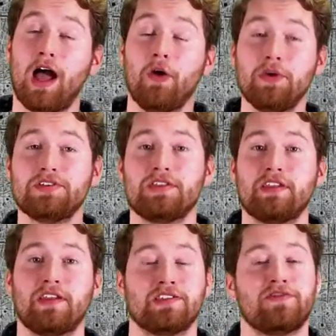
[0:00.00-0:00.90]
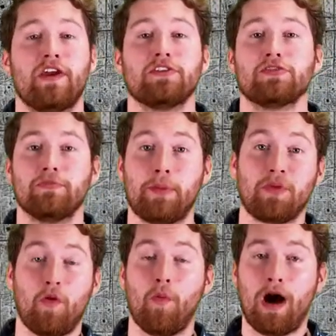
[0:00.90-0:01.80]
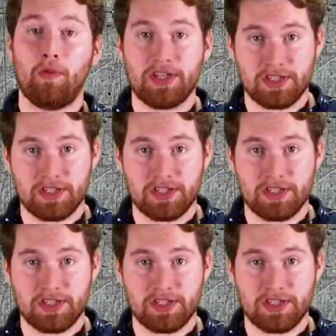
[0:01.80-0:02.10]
I always think that it's fair to remember that while we